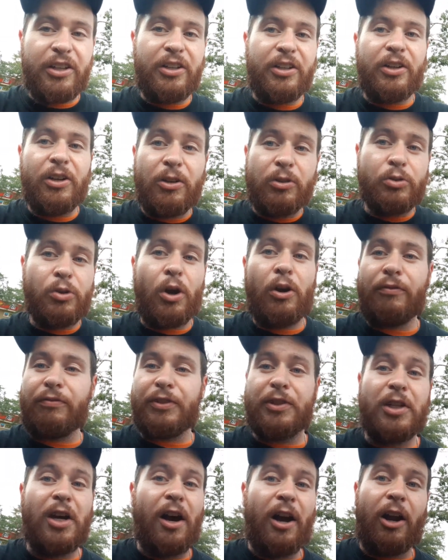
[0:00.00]
your drone
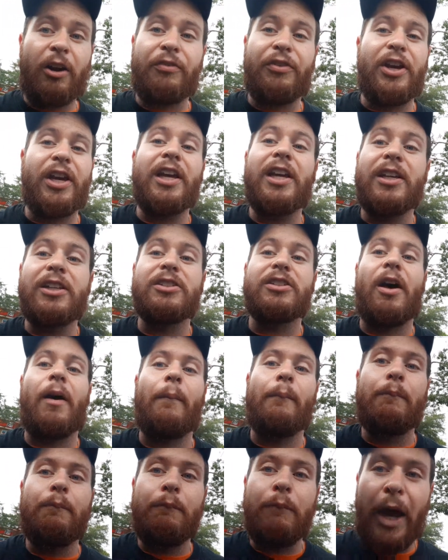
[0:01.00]
photography is
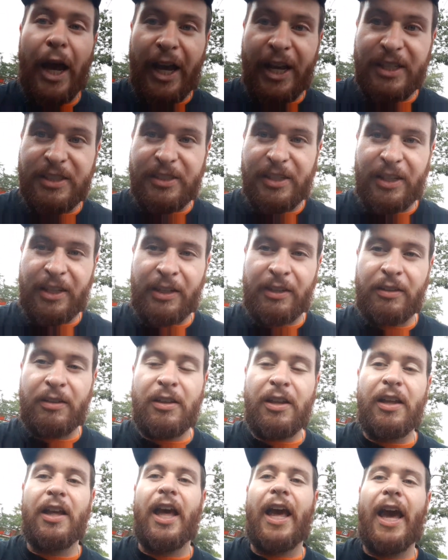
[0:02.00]
amazing,
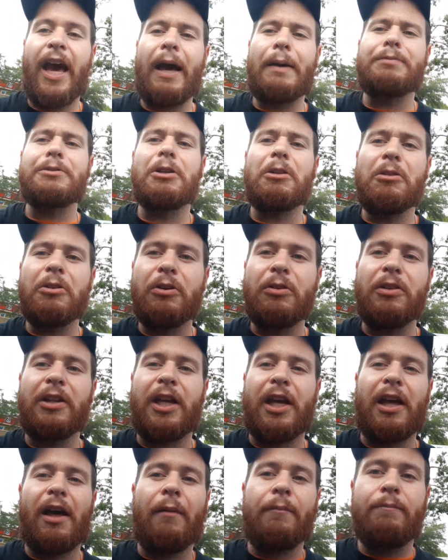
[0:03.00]

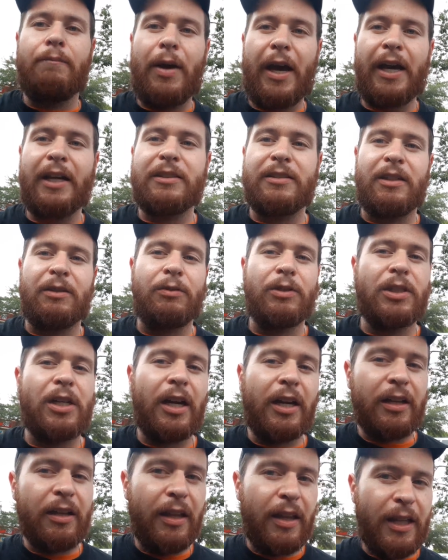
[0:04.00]
absolutely amazing. Which
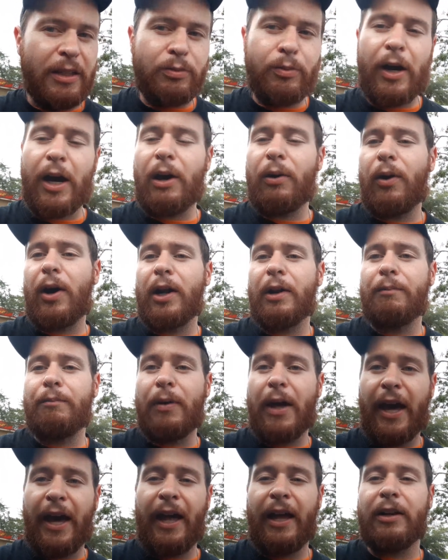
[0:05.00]
I that's why I want
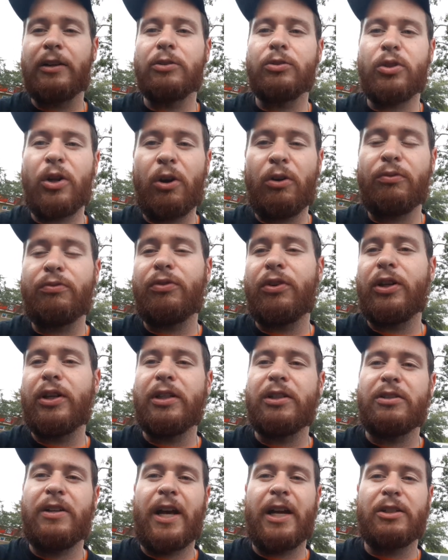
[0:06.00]
to add drone
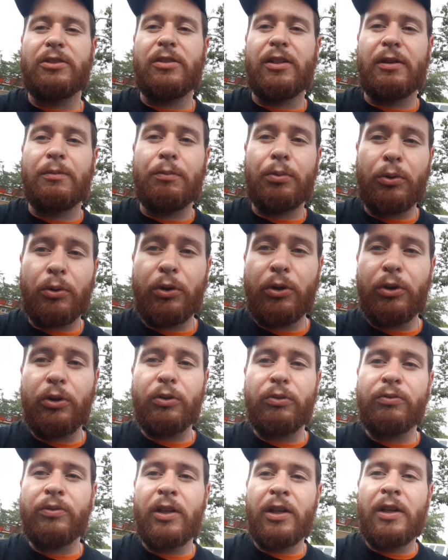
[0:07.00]
footage and actually
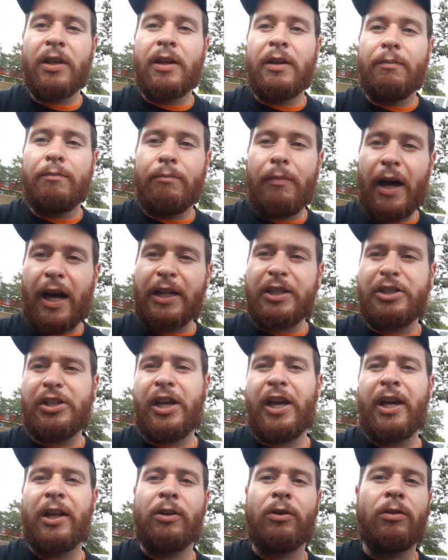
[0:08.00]
improve my
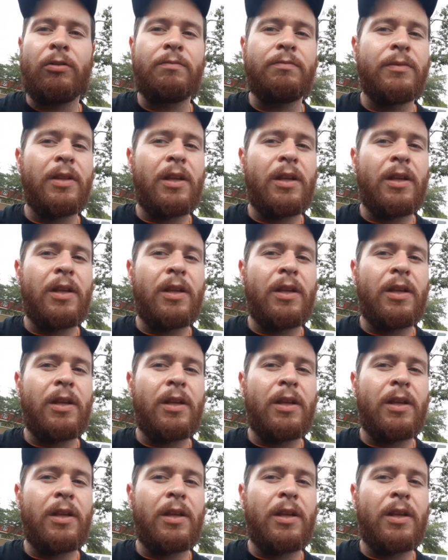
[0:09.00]
channel.